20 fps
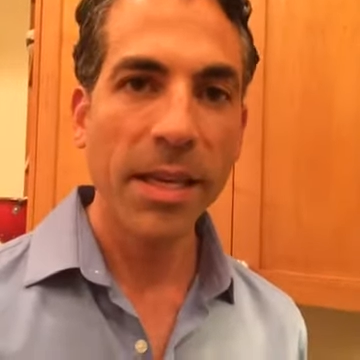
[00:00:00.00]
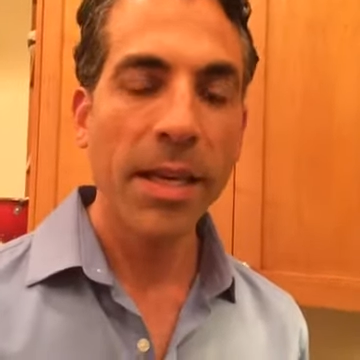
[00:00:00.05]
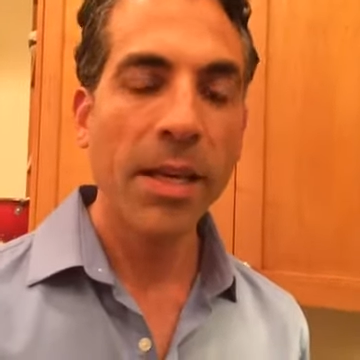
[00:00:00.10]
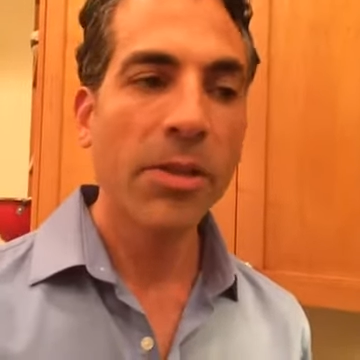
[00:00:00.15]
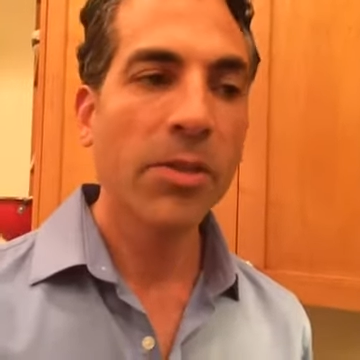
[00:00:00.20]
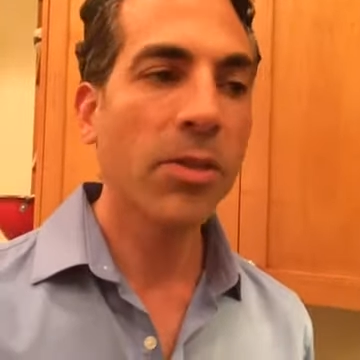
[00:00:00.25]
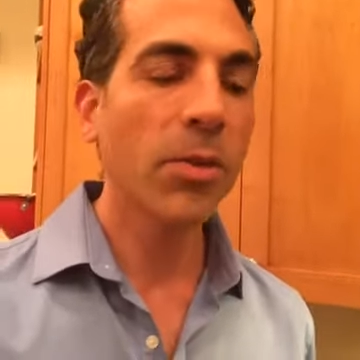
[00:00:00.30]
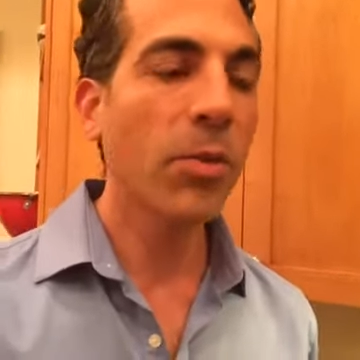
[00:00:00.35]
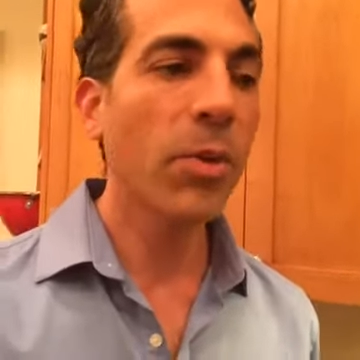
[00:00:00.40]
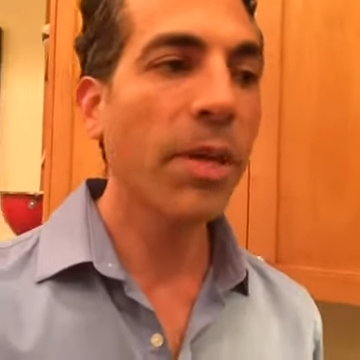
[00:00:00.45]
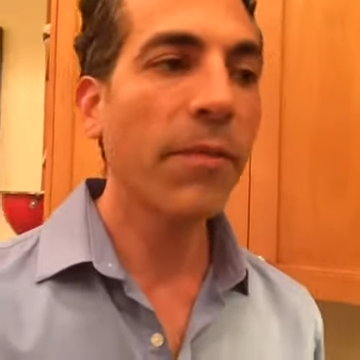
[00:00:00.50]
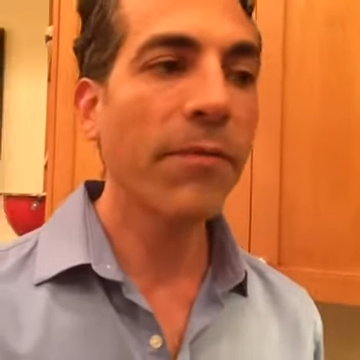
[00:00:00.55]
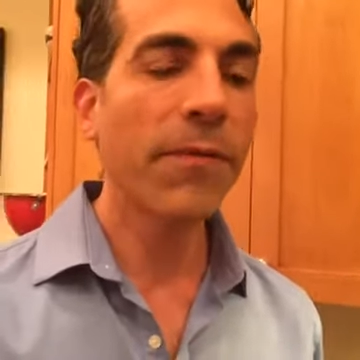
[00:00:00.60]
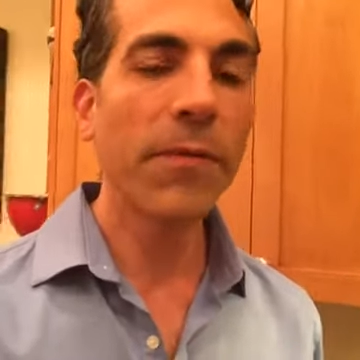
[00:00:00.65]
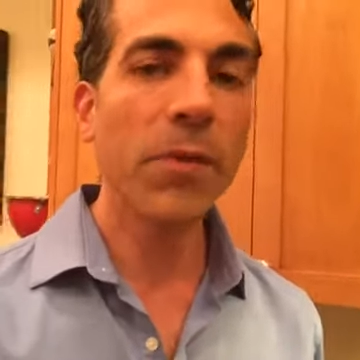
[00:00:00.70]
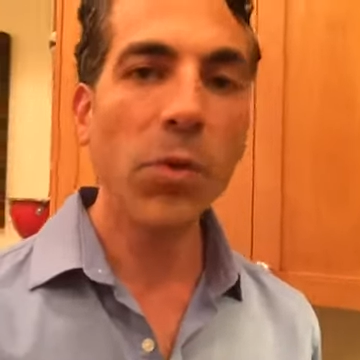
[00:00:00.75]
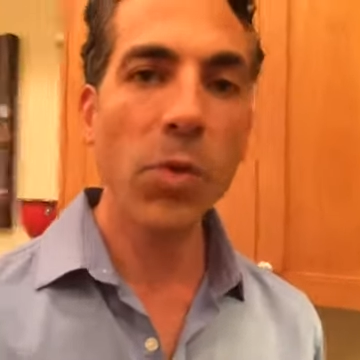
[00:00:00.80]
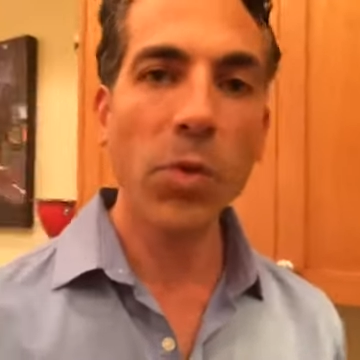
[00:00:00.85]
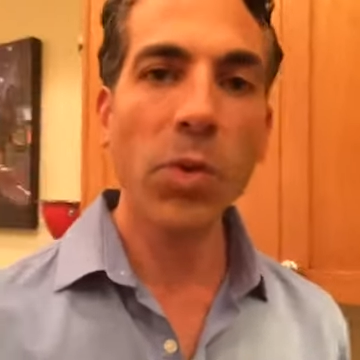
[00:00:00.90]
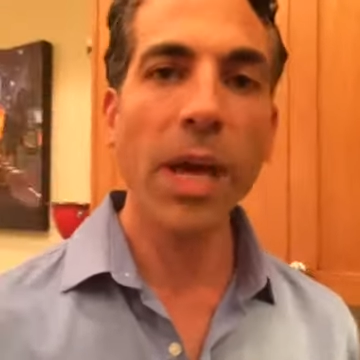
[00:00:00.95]
So if
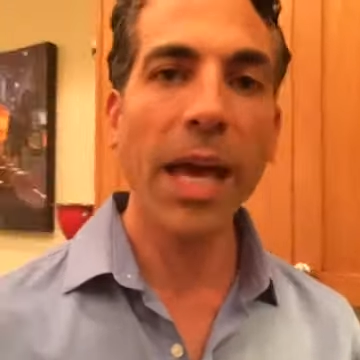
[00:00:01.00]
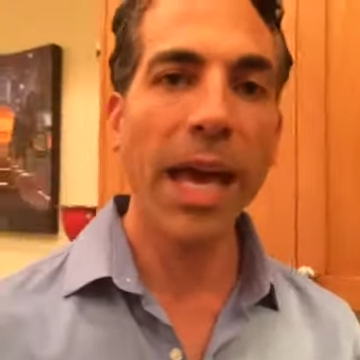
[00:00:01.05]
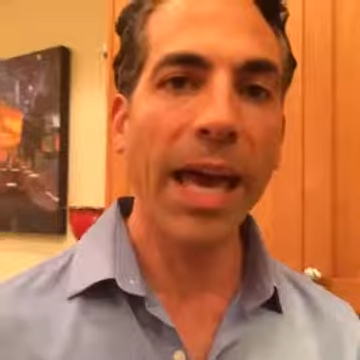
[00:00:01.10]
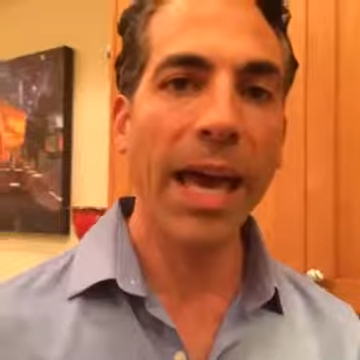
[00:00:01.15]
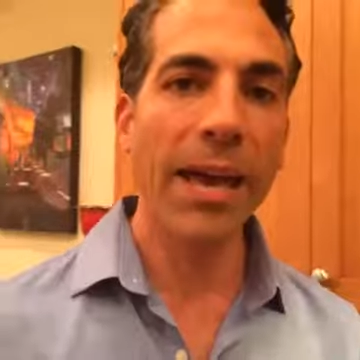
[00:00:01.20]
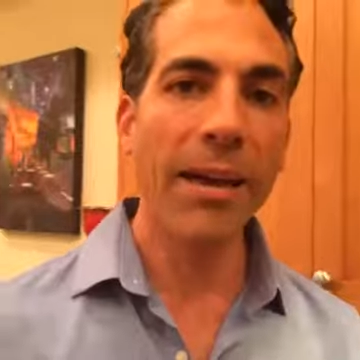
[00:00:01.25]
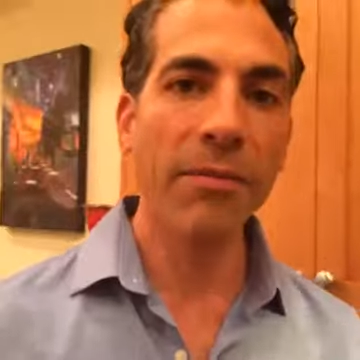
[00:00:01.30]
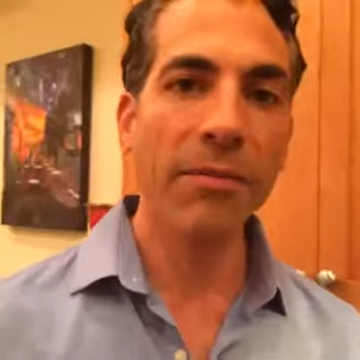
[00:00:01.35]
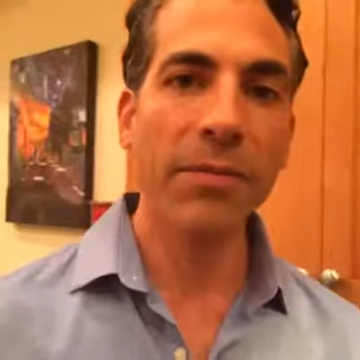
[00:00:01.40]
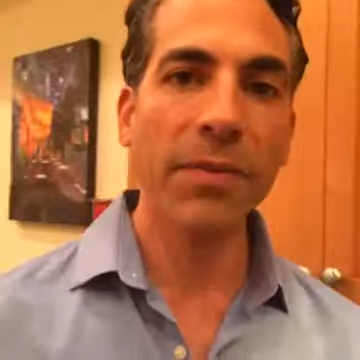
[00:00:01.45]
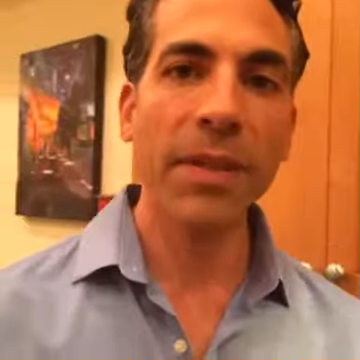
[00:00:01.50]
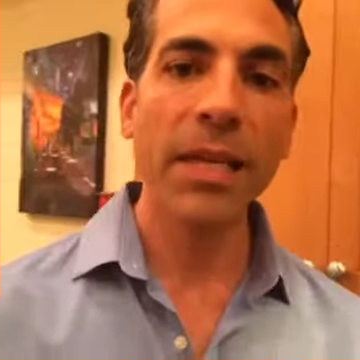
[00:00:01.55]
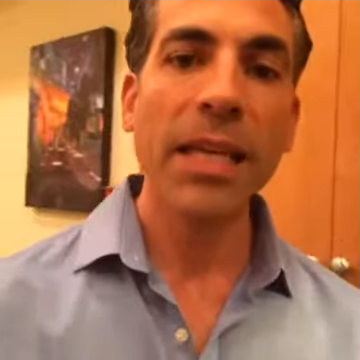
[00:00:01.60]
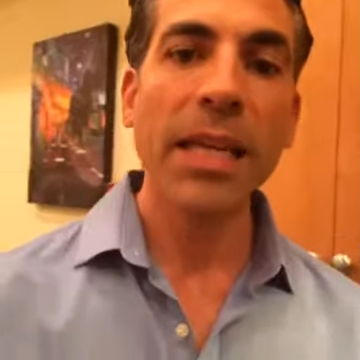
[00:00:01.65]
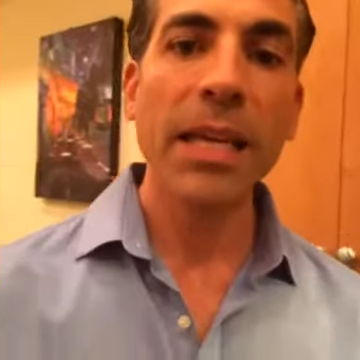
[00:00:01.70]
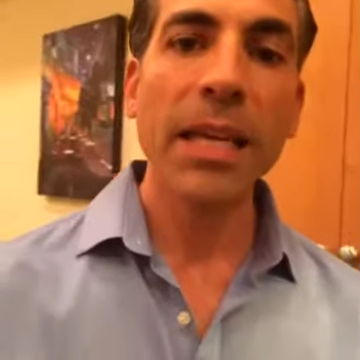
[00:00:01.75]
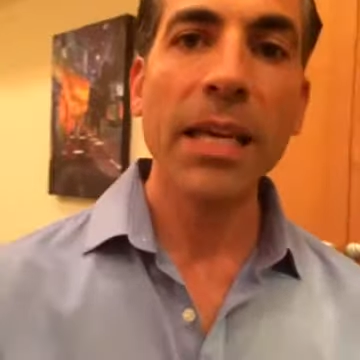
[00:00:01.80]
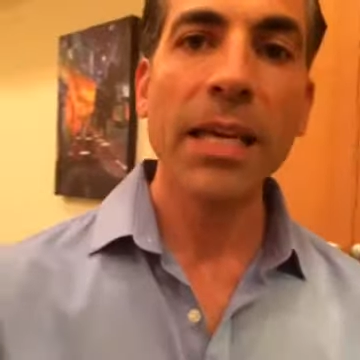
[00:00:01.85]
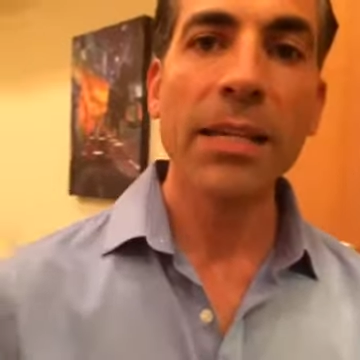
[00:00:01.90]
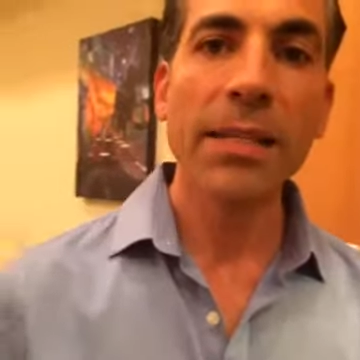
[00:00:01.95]
you have
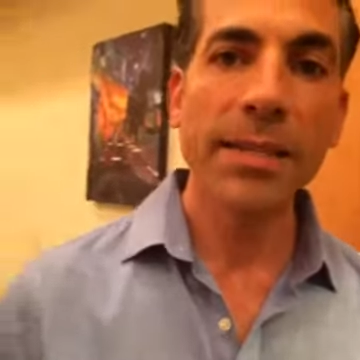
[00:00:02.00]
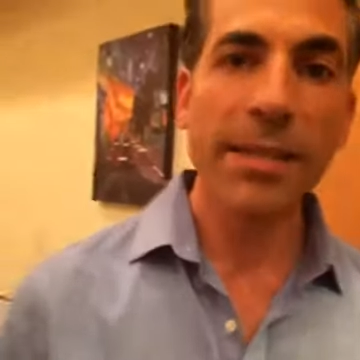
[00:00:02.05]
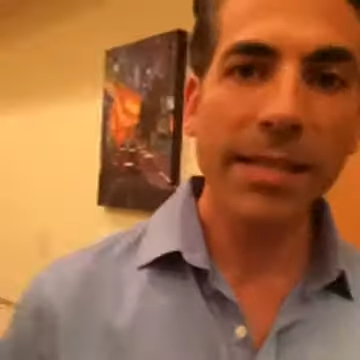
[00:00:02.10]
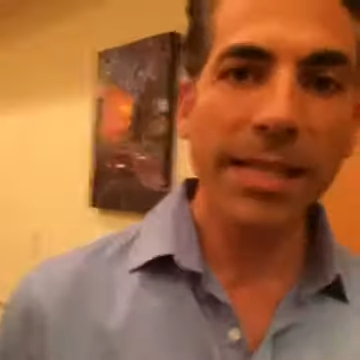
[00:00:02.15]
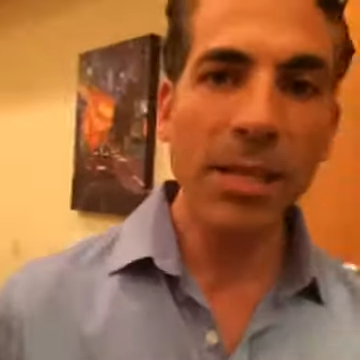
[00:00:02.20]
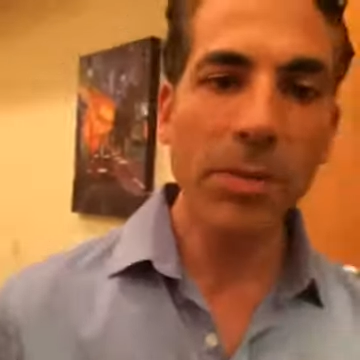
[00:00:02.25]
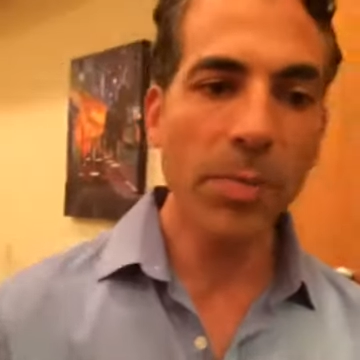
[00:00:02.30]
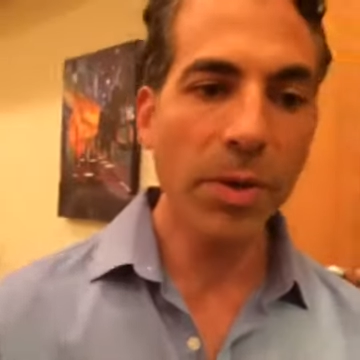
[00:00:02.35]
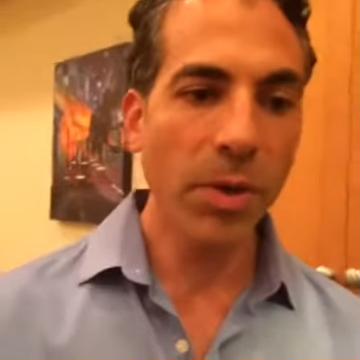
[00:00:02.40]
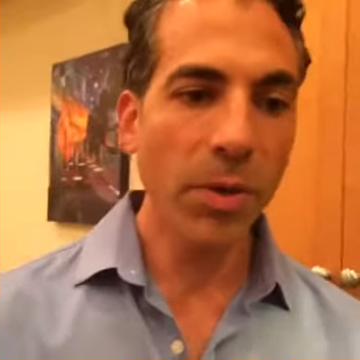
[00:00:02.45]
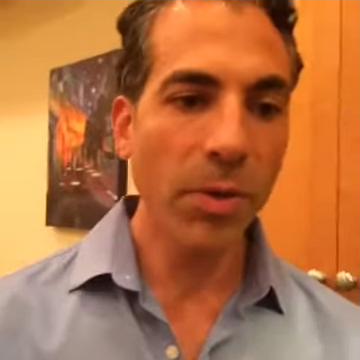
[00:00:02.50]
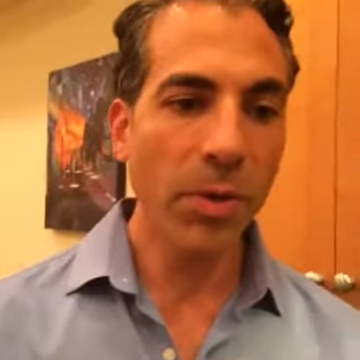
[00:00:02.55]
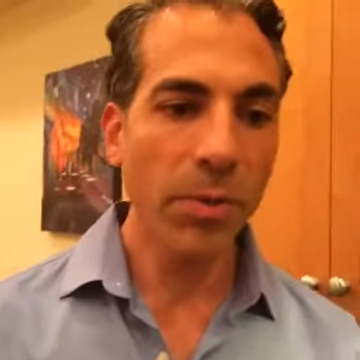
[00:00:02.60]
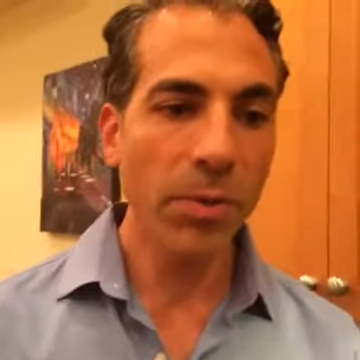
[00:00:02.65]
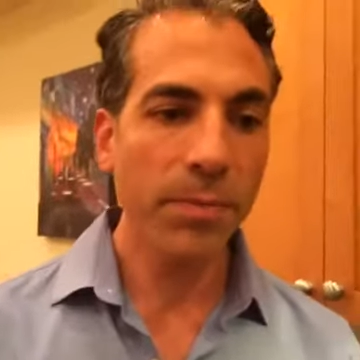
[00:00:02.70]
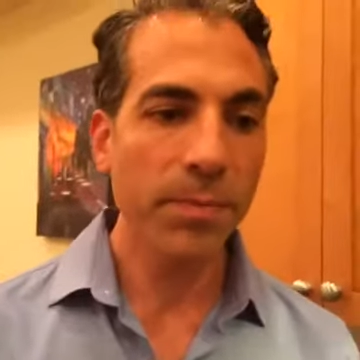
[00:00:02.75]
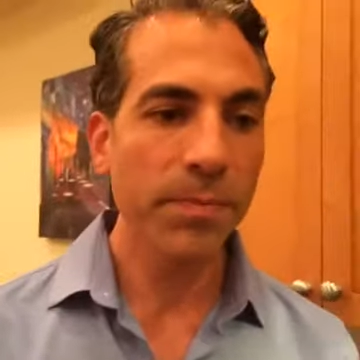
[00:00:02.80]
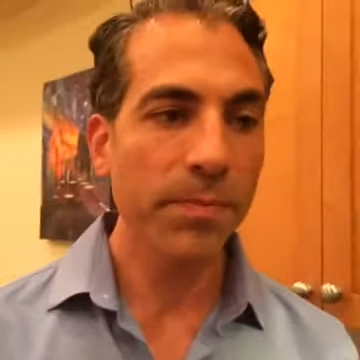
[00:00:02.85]
SIBO,